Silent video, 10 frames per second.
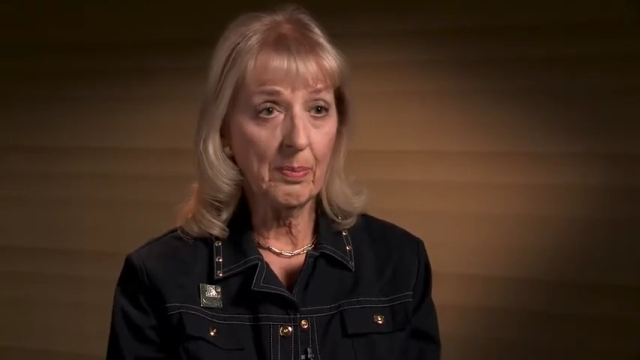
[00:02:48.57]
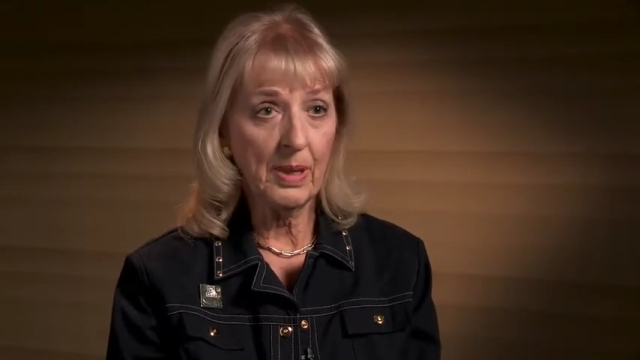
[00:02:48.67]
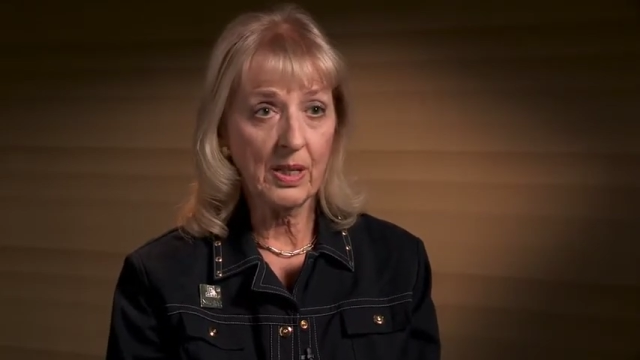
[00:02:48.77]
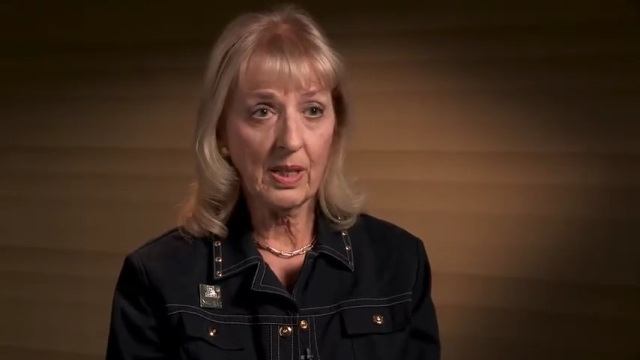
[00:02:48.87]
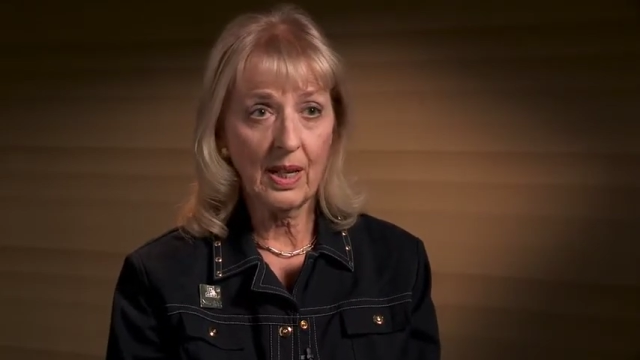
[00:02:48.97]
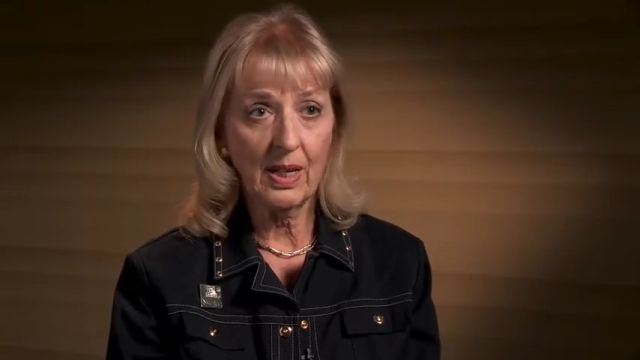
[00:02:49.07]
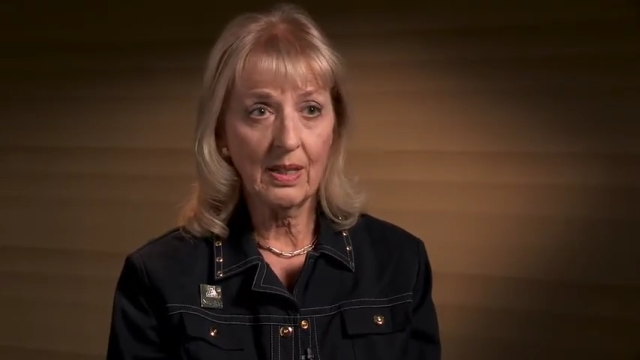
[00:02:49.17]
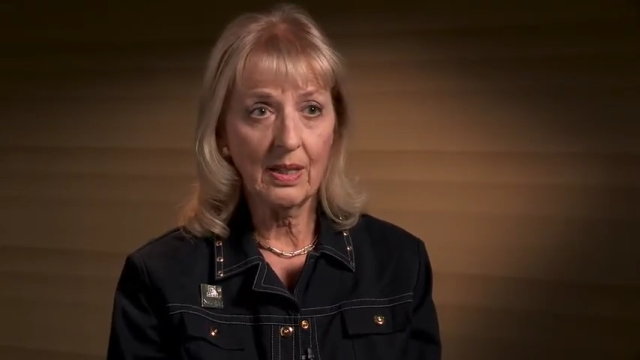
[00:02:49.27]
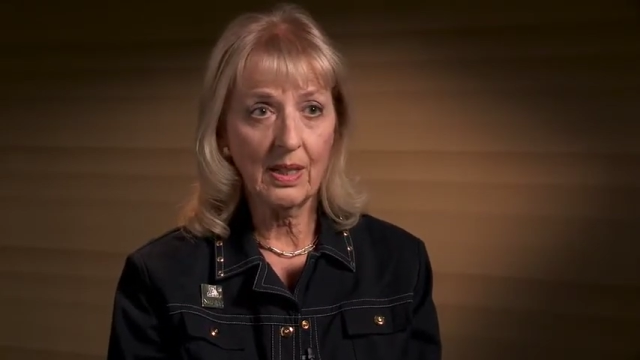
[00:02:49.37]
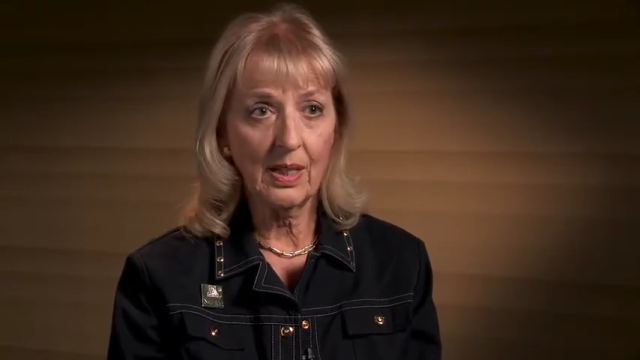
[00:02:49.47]
the best
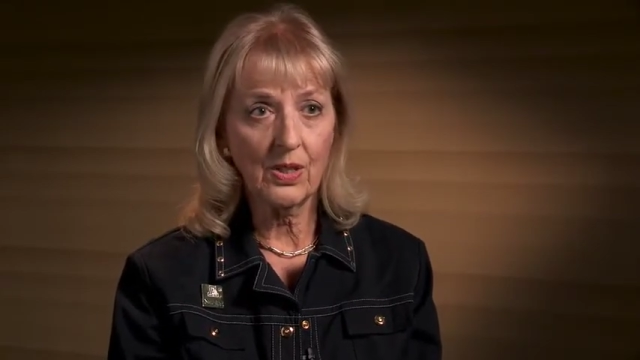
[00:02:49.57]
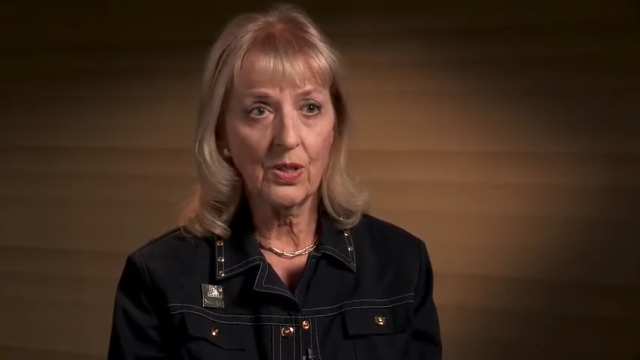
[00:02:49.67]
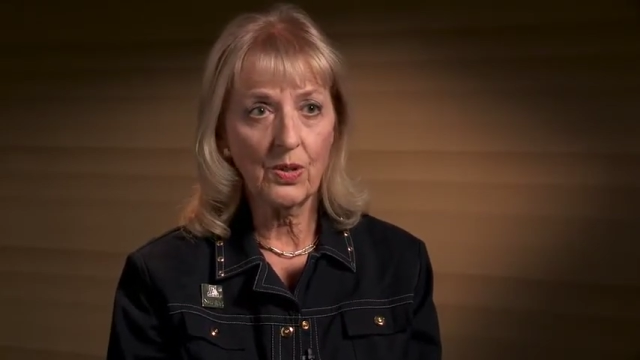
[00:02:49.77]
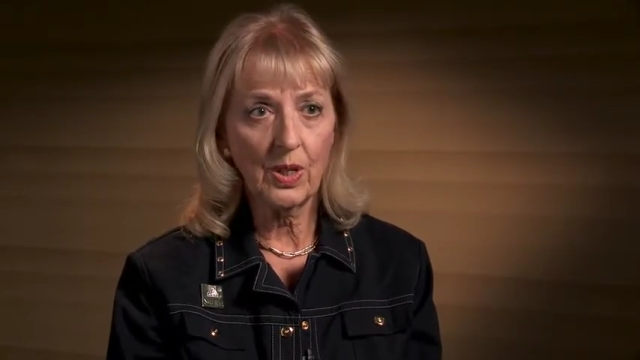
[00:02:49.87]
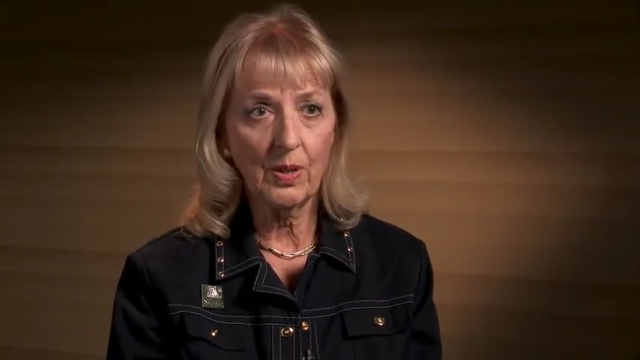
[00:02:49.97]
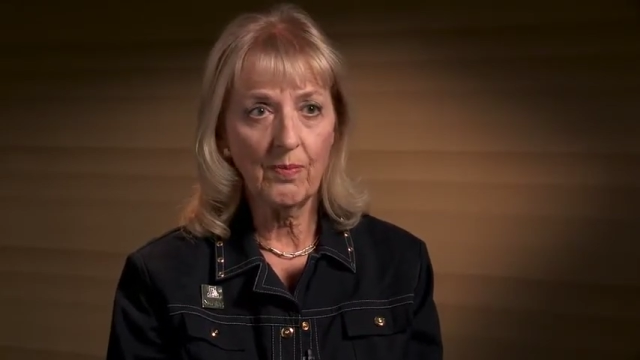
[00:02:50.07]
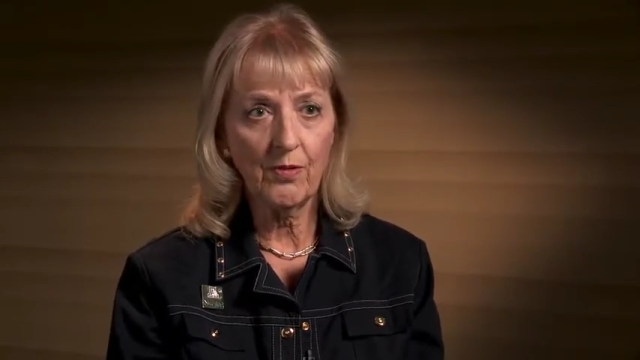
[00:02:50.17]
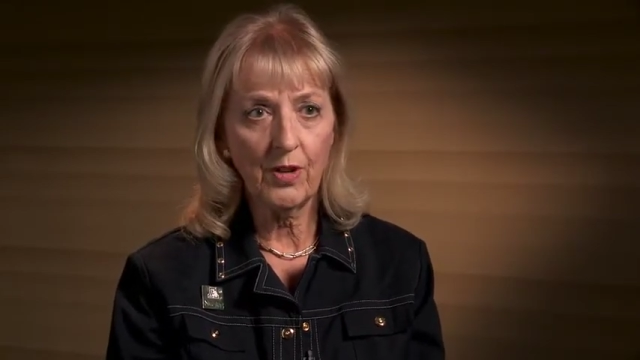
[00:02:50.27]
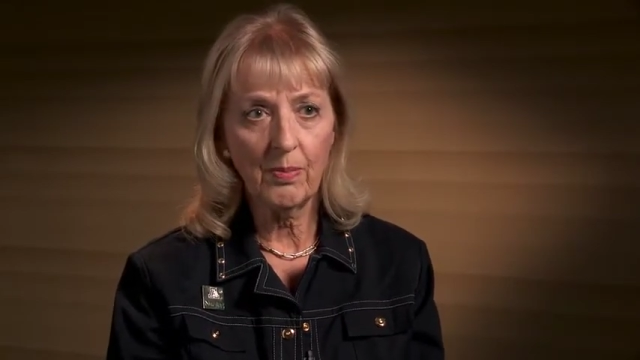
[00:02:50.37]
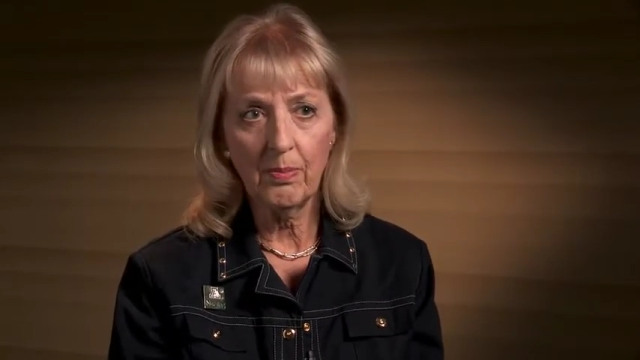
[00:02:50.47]
candidates who come
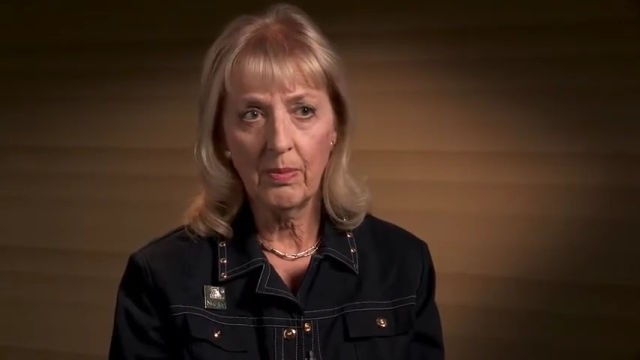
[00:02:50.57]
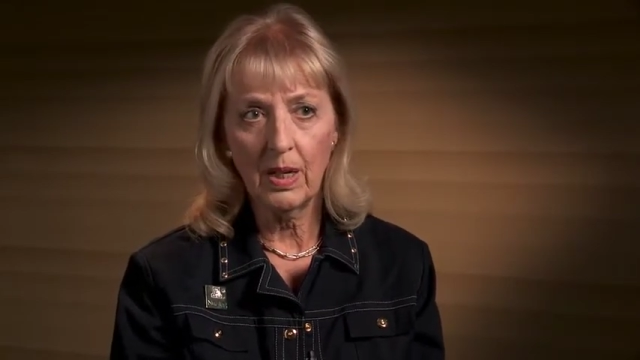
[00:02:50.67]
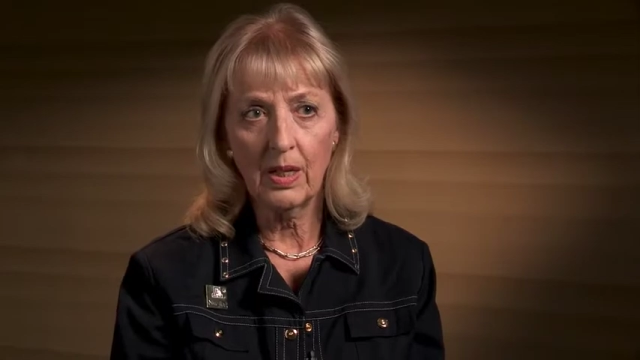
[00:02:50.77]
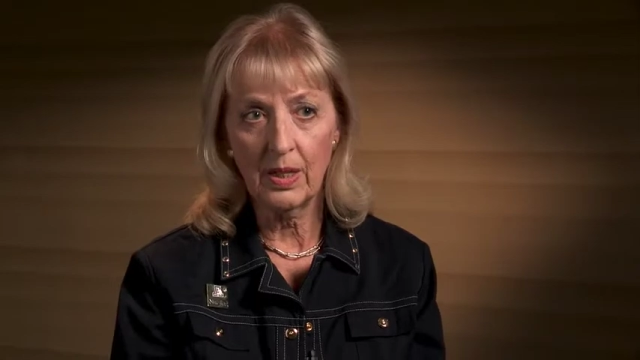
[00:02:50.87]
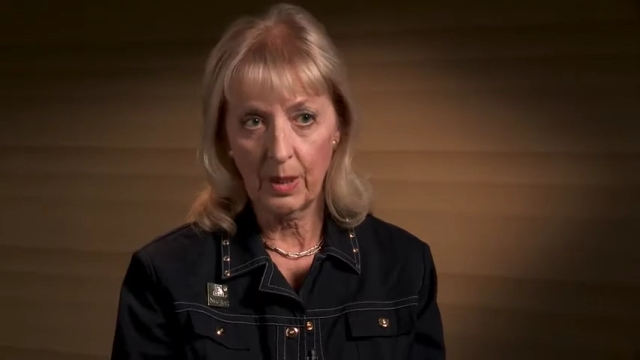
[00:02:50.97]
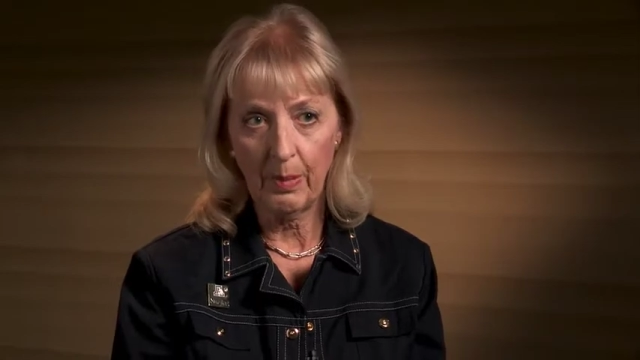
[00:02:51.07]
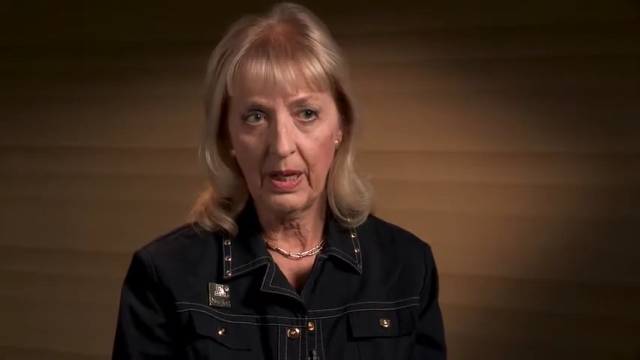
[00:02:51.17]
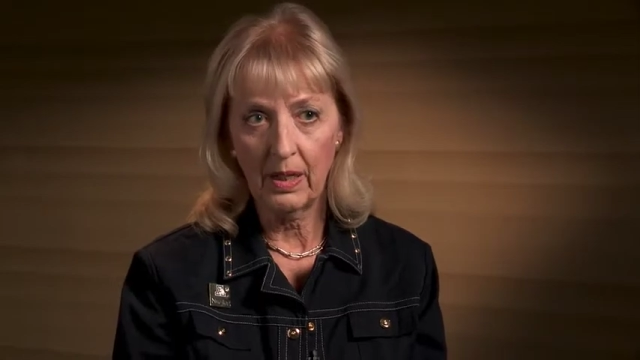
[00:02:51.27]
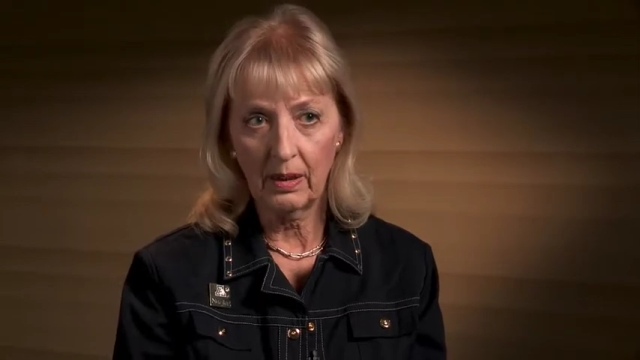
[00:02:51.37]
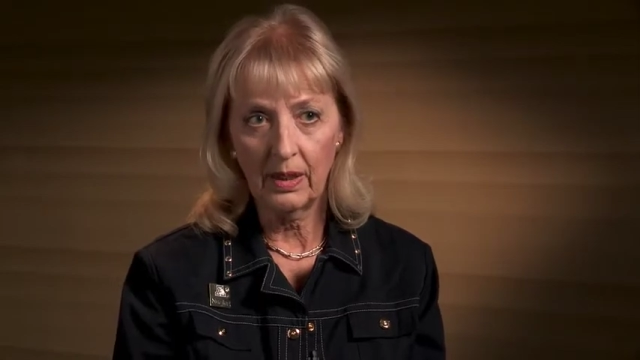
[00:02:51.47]
from a
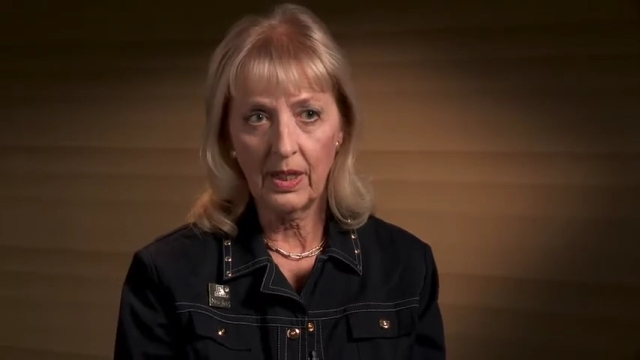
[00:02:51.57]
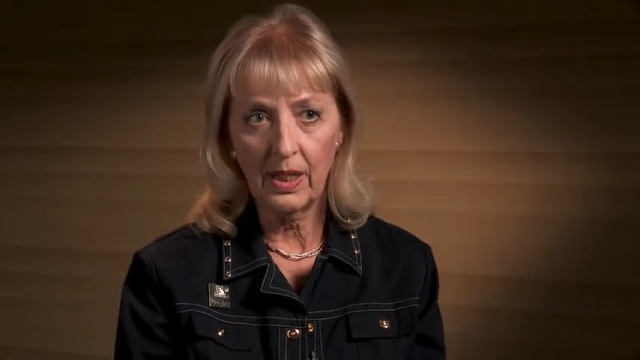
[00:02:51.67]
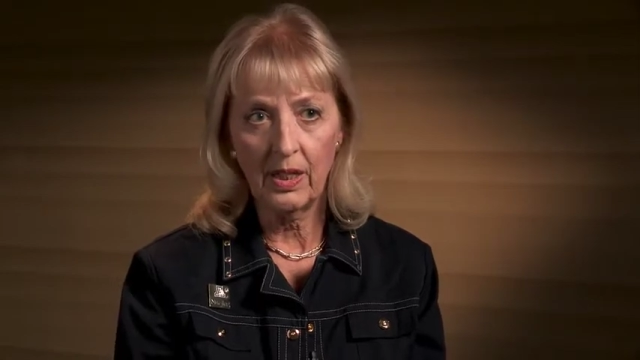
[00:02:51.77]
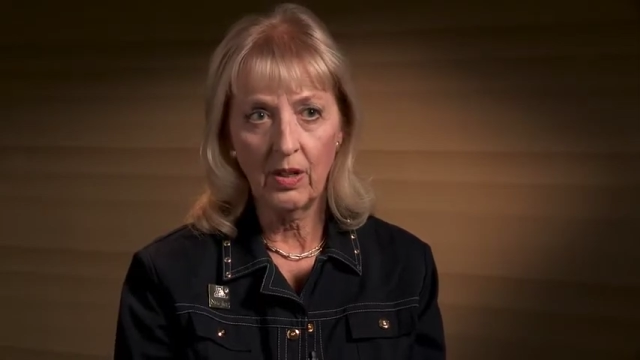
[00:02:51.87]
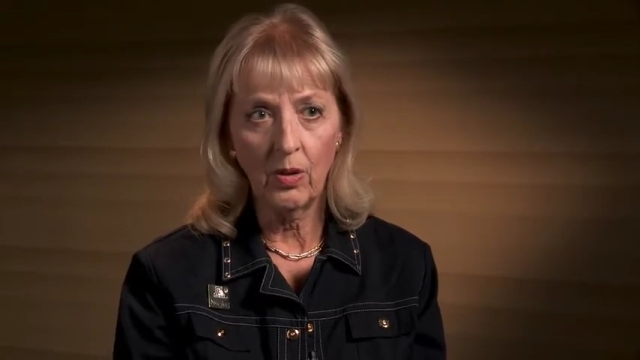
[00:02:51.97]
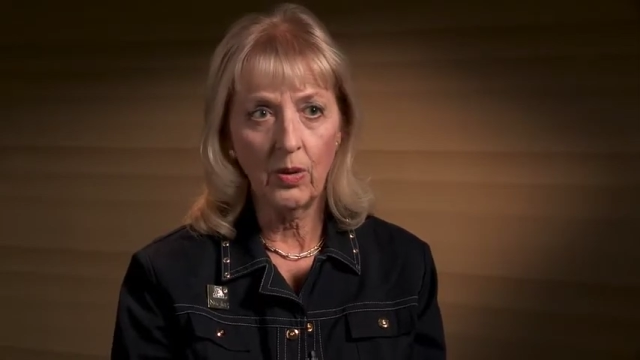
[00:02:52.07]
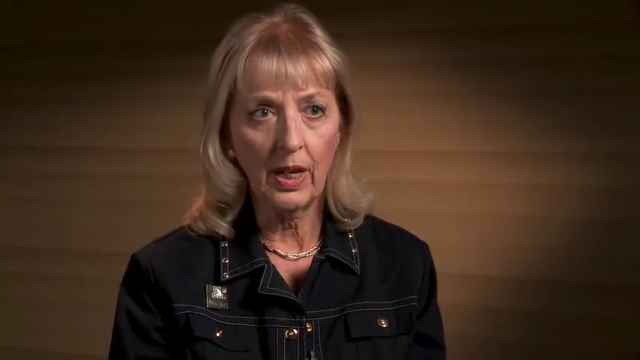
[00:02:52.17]
Hispanic, Latino,